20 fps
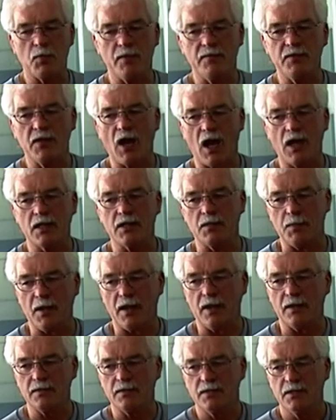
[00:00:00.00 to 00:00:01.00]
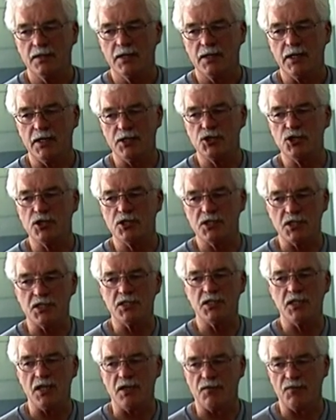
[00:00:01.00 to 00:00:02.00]
we've talked about. It's just to
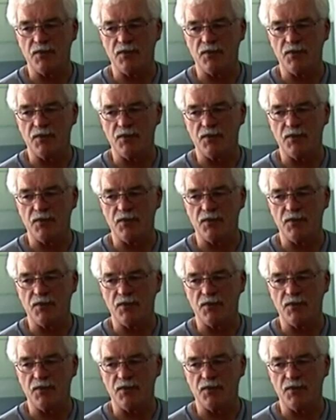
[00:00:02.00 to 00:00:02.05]
see if